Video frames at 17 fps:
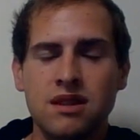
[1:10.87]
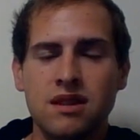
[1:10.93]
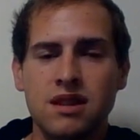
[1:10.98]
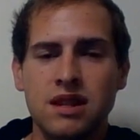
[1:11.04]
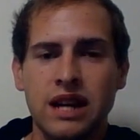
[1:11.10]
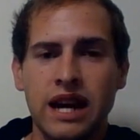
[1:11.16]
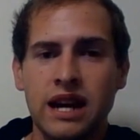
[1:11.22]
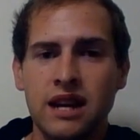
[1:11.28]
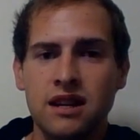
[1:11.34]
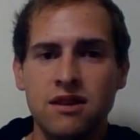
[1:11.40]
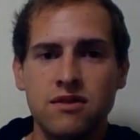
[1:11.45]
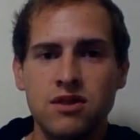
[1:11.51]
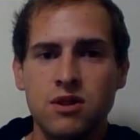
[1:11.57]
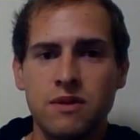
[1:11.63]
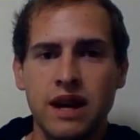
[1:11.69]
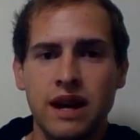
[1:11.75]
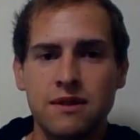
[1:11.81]
the end of
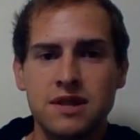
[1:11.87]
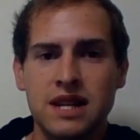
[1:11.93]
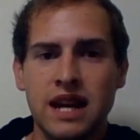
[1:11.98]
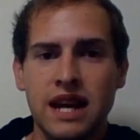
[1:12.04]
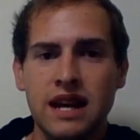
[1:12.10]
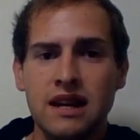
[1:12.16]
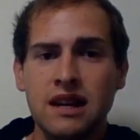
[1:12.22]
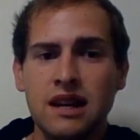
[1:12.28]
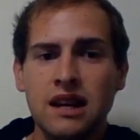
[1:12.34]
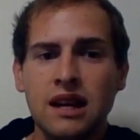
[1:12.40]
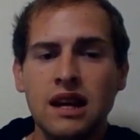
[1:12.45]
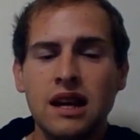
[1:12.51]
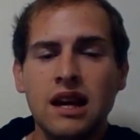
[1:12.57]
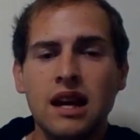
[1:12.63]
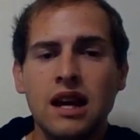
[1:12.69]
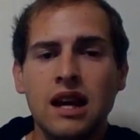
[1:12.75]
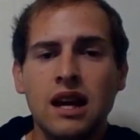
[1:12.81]
2008,
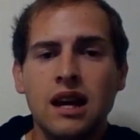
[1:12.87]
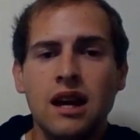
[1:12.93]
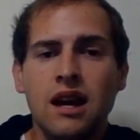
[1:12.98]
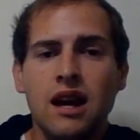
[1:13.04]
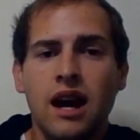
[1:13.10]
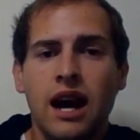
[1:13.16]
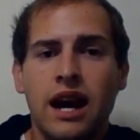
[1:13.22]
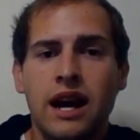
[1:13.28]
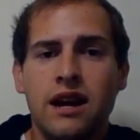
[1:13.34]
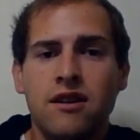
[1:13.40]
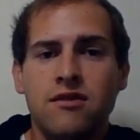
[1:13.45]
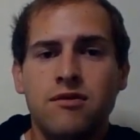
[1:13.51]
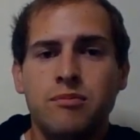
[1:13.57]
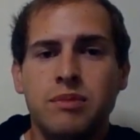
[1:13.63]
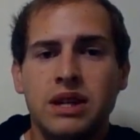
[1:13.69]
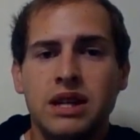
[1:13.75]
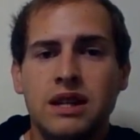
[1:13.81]
I
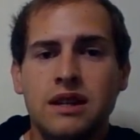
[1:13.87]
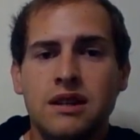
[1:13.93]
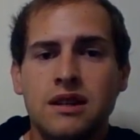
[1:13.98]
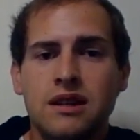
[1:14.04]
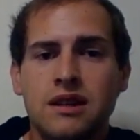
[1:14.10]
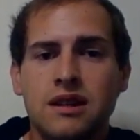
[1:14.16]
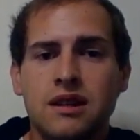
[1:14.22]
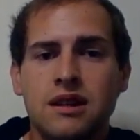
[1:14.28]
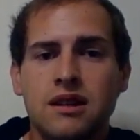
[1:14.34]
have been